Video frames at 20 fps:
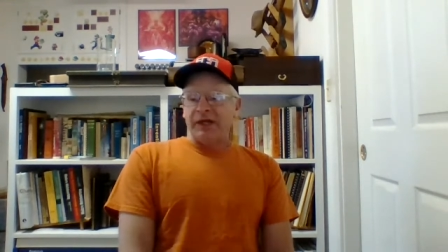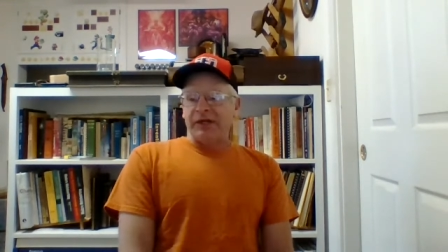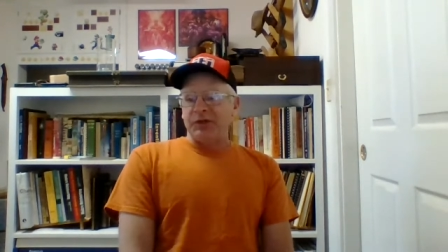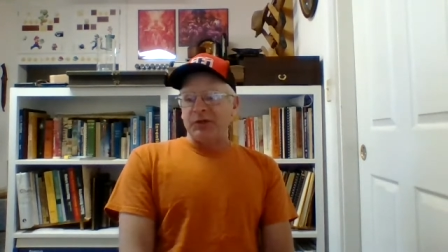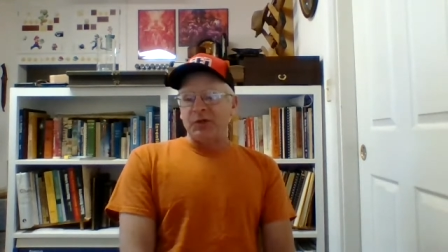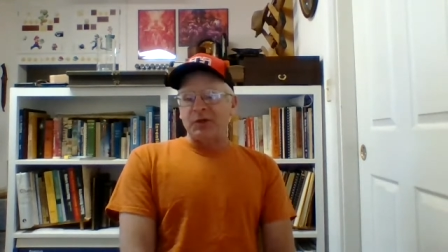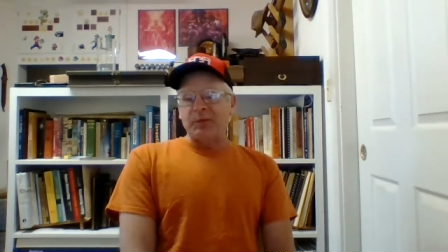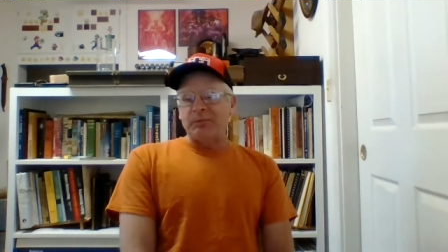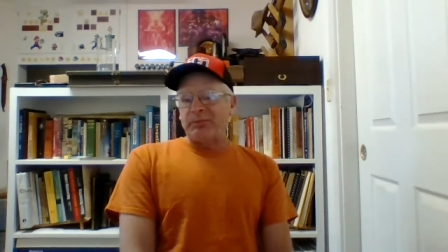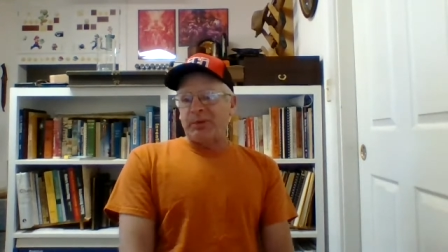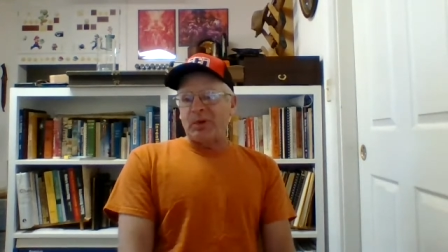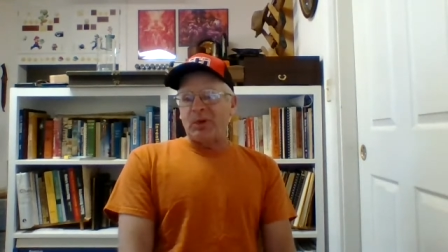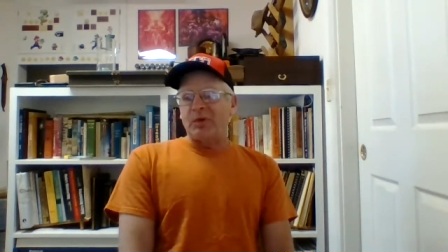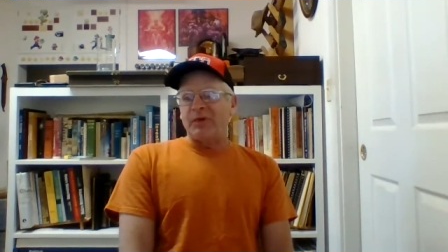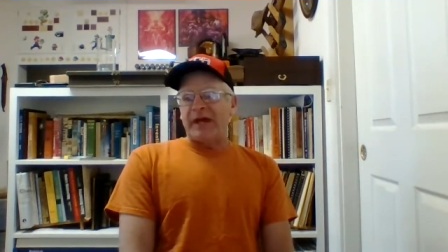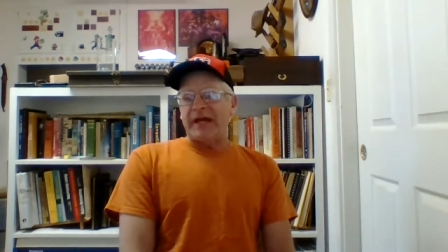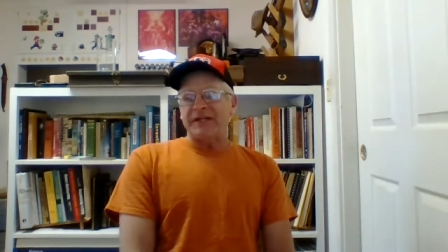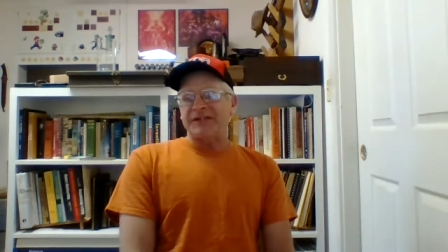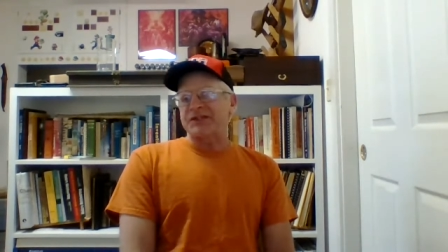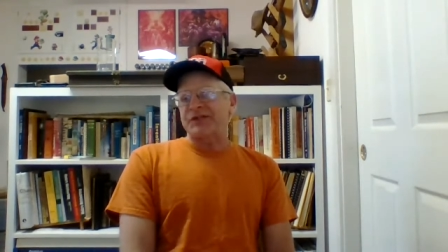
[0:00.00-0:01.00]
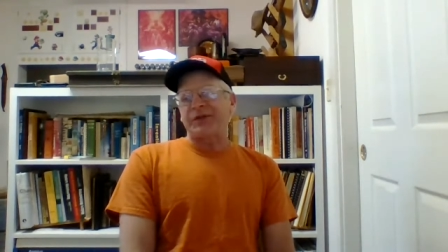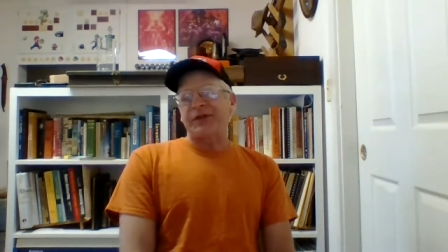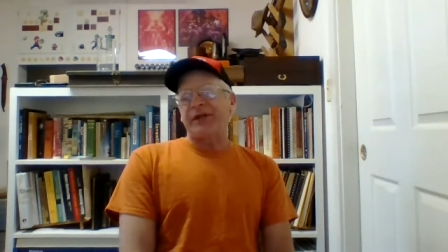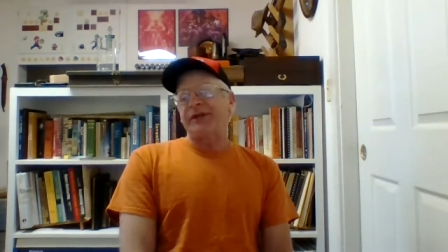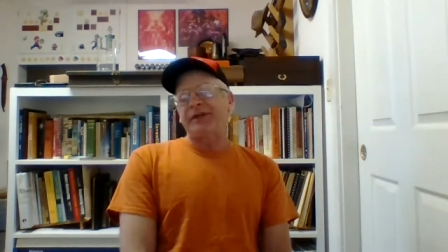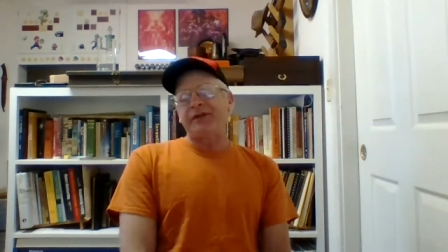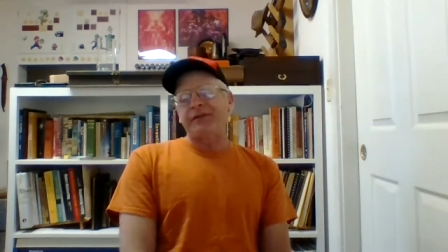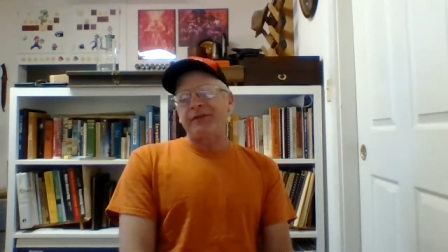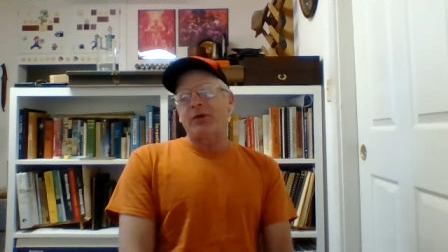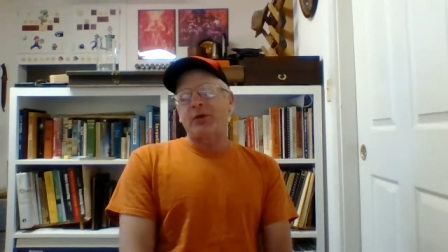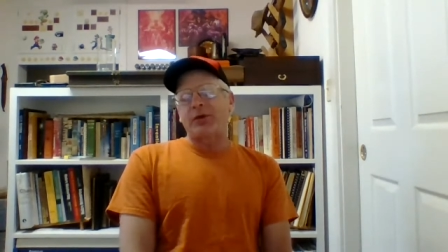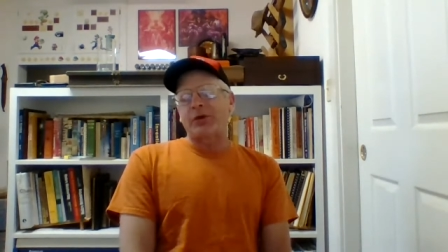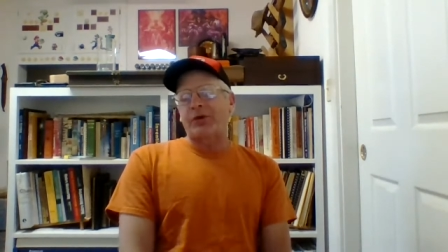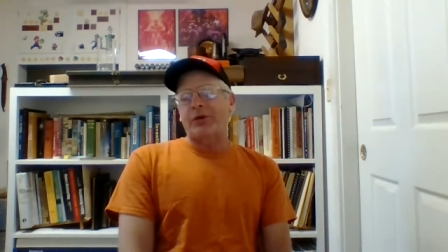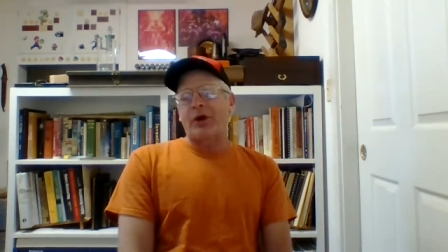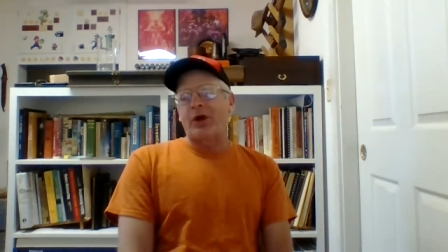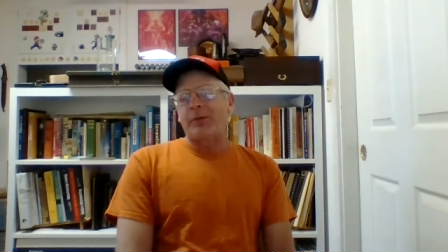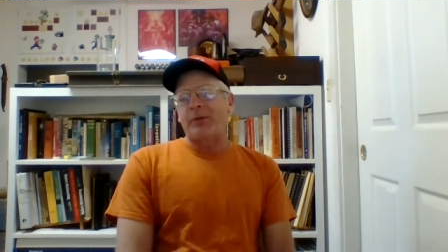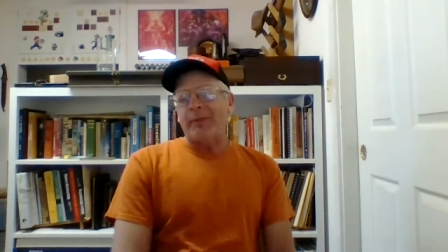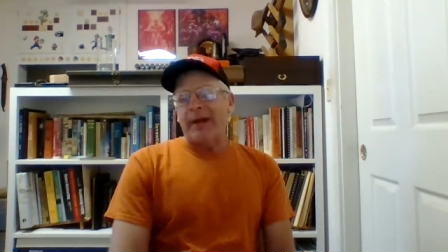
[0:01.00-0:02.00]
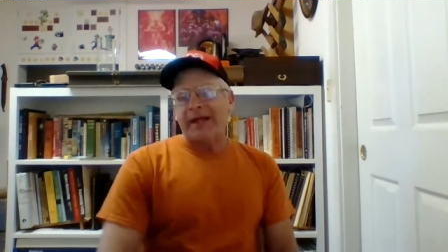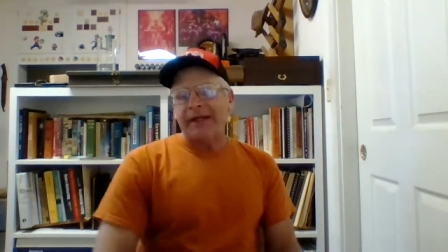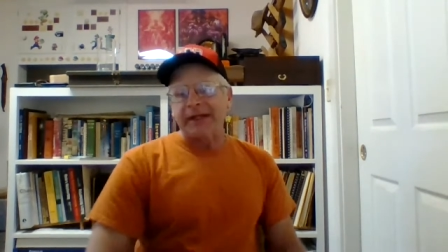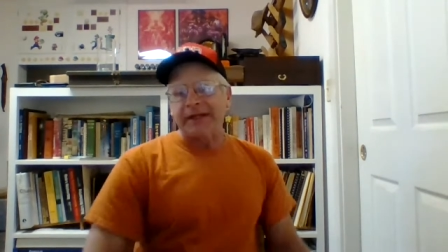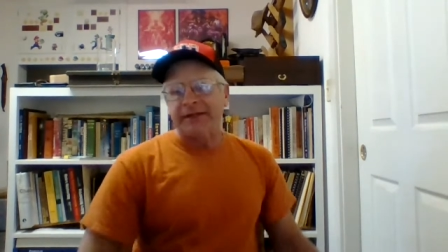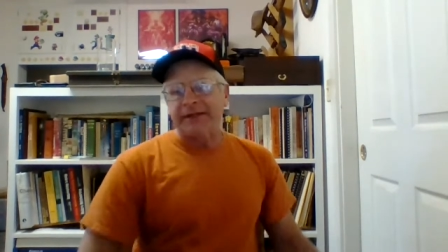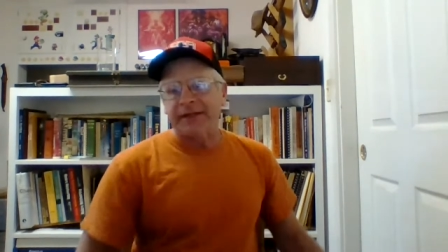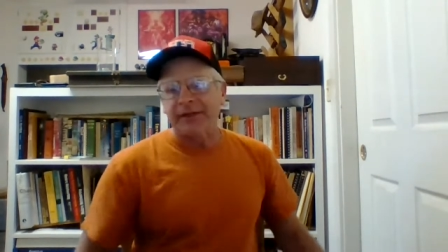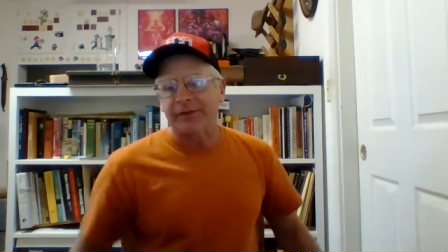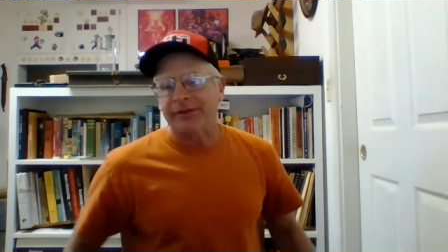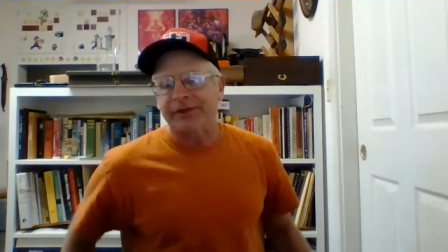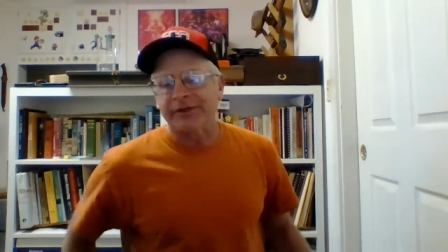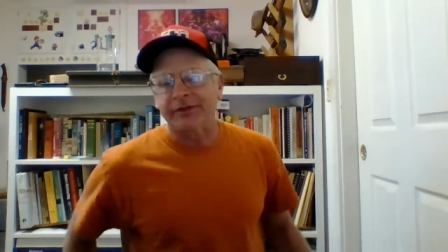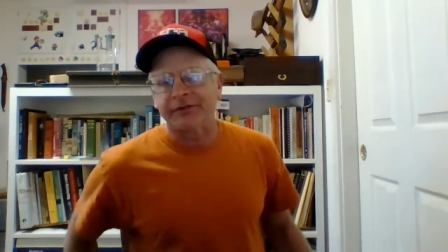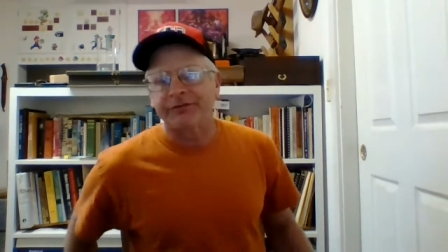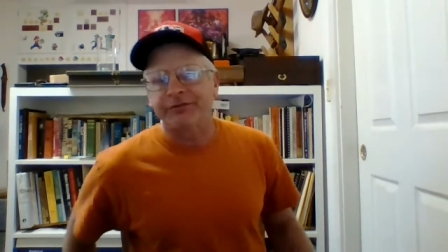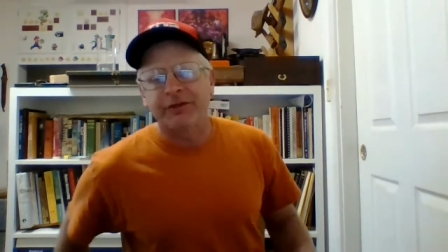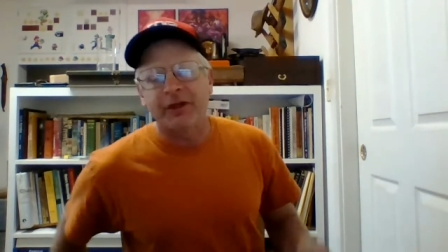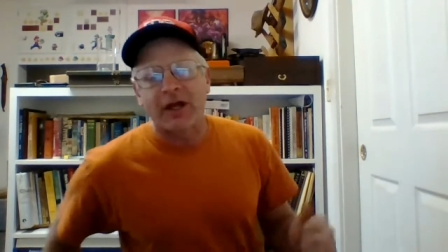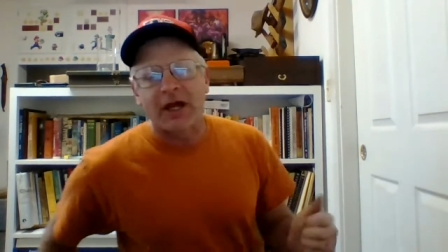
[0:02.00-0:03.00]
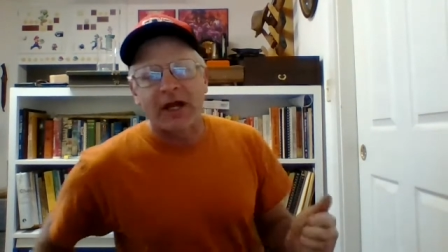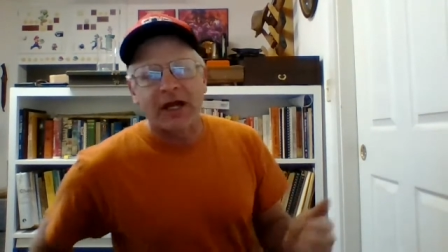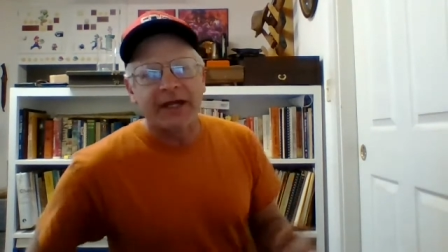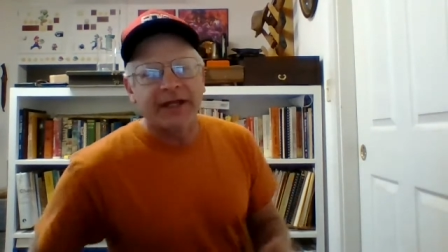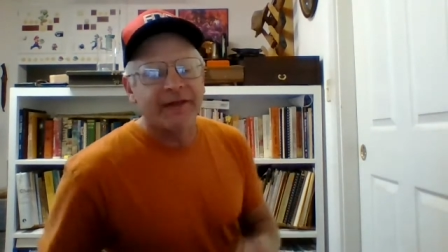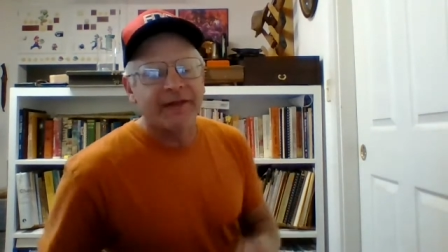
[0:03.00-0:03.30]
you can pull that screen and they'll crawl back in. They don't need to fly.